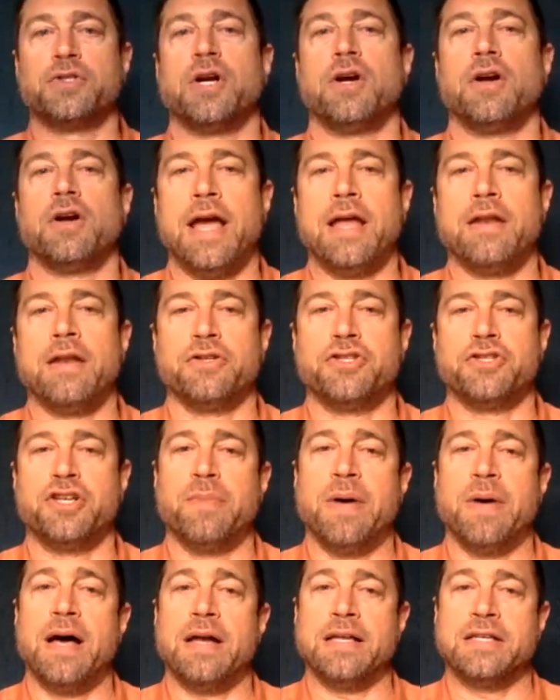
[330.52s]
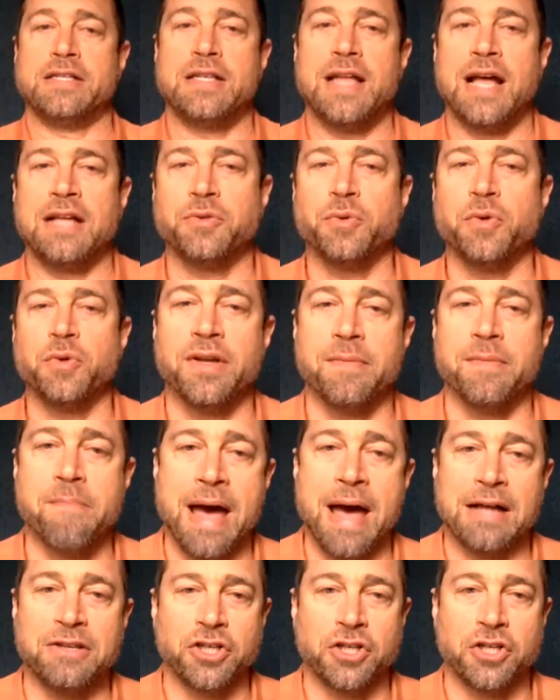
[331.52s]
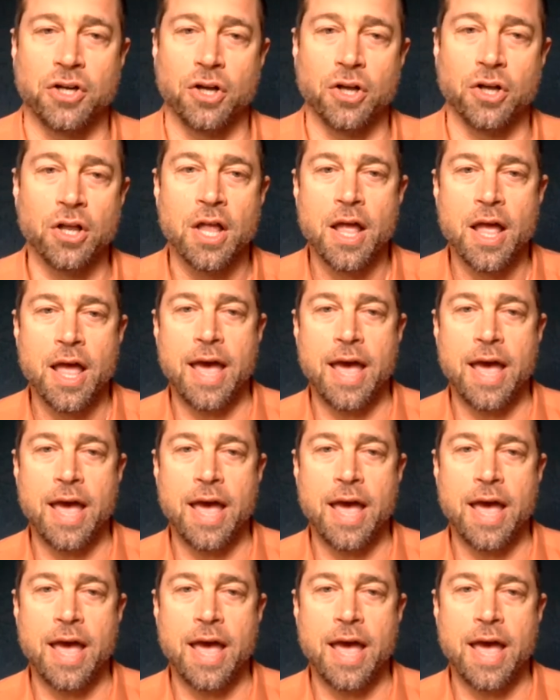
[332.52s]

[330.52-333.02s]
our energy bodies, and that's really magical